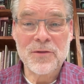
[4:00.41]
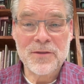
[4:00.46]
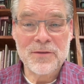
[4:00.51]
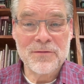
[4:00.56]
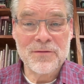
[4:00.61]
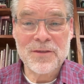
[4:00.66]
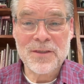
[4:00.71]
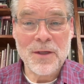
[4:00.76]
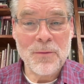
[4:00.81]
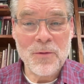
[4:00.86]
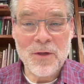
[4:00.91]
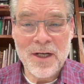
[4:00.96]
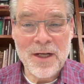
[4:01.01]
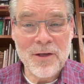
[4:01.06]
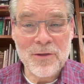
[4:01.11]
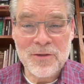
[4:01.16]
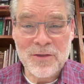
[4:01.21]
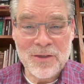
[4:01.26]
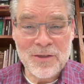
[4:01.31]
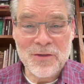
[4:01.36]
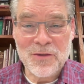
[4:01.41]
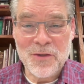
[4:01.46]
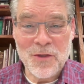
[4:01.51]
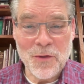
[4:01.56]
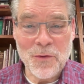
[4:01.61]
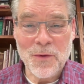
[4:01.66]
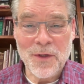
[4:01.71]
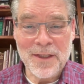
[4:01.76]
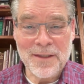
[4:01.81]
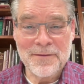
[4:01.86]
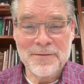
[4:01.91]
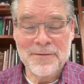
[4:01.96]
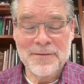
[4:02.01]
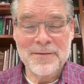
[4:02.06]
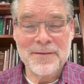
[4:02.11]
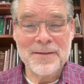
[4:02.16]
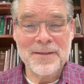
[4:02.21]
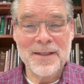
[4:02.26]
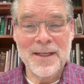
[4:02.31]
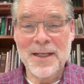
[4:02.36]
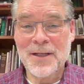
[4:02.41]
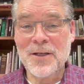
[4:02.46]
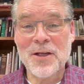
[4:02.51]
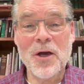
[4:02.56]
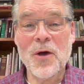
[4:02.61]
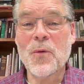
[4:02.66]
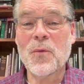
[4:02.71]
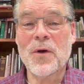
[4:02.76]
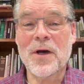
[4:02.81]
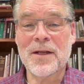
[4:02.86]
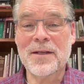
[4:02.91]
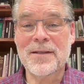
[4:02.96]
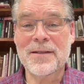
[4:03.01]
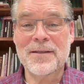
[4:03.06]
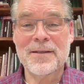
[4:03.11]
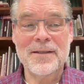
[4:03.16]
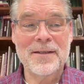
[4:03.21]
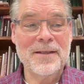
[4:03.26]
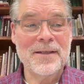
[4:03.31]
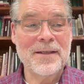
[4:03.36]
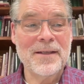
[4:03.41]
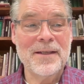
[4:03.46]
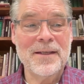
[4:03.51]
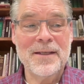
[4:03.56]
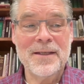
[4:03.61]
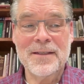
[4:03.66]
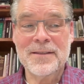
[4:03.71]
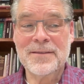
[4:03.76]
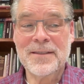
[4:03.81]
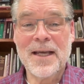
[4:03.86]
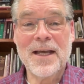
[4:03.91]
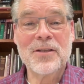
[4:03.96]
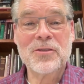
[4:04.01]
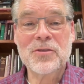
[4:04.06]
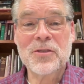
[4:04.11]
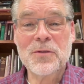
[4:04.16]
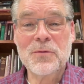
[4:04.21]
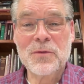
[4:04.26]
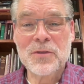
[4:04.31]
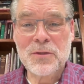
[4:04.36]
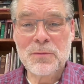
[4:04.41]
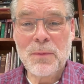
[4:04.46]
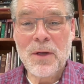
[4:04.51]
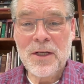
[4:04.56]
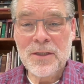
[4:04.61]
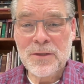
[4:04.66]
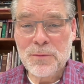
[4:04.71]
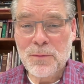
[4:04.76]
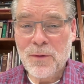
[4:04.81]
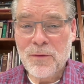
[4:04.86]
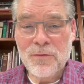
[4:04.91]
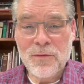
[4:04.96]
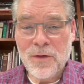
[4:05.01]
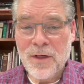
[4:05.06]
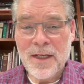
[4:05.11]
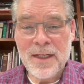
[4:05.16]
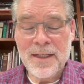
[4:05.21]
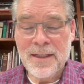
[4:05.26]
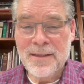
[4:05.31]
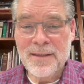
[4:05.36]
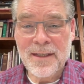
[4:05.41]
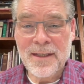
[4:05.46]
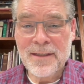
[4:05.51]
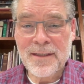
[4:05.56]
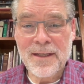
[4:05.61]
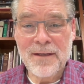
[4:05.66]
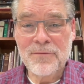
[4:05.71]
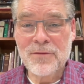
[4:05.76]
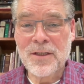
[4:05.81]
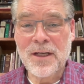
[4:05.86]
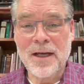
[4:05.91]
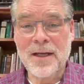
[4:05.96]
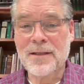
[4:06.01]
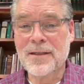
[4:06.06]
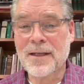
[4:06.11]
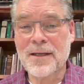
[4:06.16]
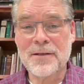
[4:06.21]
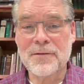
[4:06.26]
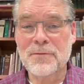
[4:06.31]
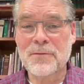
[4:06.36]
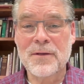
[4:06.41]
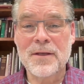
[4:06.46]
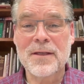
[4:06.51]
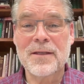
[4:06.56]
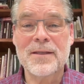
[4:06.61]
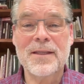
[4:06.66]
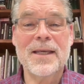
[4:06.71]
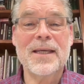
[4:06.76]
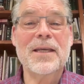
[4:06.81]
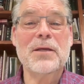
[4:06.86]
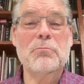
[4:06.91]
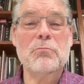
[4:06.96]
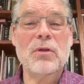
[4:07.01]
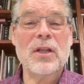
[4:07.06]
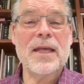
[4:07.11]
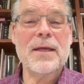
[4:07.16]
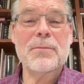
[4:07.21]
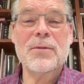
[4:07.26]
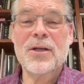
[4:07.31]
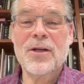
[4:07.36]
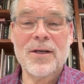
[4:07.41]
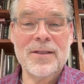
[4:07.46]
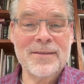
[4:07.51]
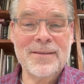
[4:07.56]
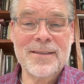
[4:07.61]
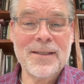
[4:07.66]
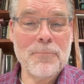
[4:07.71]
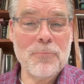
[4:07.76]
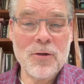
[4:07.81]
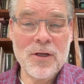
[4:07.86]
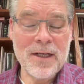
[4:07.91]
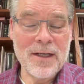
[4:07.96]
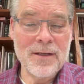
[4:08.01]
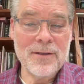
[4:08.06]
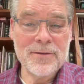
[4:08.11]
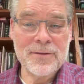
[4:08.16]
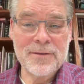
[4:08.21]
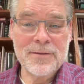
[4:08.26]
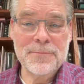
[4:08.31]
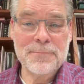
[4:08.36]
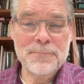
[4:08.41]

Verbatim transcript: of someone else's doing, and no one is actually responsible for anything they've done. They can blame it on someone else.